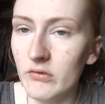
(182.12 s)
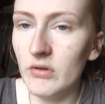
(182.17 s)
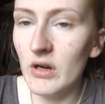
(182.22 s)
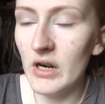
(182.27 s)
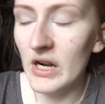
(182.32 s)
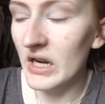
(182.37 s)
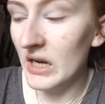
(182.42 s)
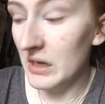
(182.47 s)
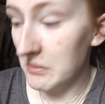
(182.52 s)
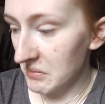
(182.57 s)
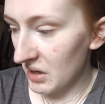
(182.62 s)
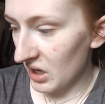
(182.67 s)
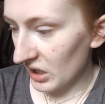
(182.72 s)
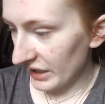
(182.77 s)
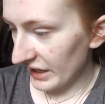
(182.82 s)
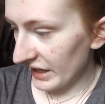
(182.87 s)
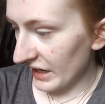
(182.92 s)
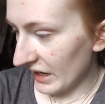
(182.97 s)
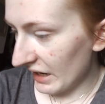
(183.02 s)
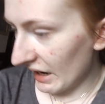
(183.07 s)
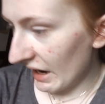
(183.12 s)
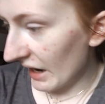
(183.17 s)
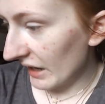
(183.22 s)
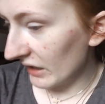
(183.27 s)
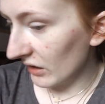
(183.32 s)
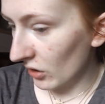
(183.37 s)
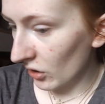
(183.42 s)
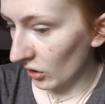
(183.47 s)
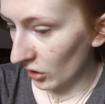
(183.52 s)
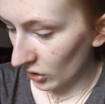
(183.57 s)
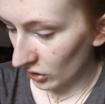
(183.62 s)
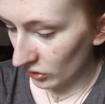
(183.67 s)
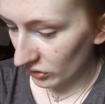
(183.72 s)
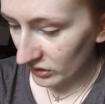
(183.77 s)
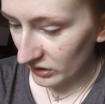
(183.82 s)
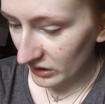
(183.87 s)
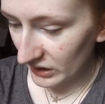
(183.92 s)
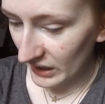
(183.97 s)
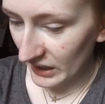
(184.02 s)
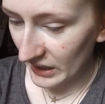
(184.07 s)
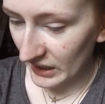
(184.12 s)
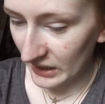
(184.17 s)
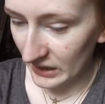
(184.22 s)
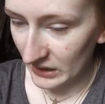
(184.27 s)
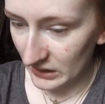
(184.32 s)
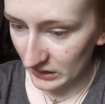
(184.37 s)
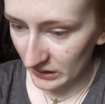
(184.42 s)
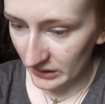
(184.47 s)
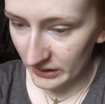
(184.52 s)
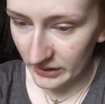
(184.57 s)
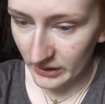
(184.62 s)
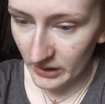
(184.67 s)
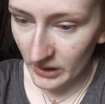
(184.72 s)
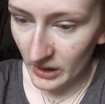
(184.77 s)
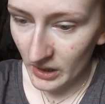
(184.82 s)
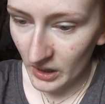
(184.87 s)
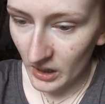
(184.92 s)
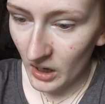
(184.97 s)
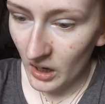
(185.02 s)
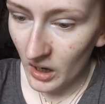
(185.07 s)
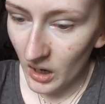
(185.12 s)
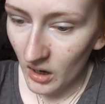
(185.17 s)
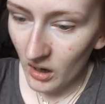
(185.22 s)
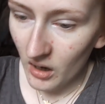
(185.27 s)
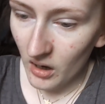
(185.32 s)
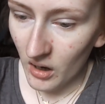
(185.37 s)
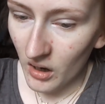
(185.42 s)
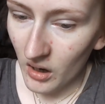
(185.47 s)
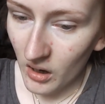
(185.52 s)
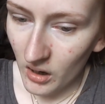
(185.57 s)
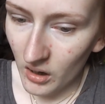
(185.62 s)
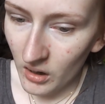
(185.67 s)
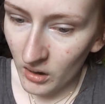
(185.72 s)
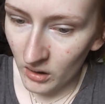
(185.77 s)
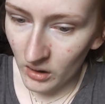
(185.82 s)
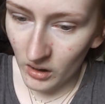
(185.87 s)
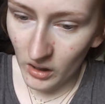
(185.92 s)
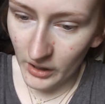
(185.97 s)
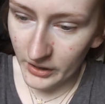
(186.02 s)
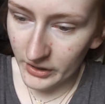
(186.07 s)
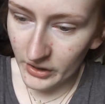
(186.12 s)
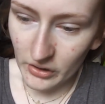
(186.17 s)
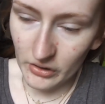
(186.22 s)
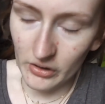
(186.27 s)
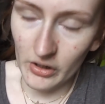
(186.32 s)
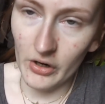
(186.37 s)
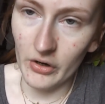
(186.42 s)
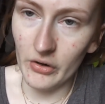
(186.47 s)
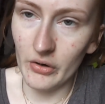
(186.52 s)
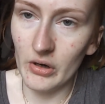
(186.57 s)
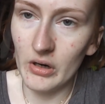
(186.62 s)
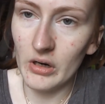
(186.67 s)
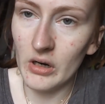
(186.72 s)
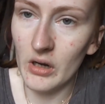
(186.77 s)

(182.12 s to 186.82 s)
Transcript: really muggy and hot, and I don't know.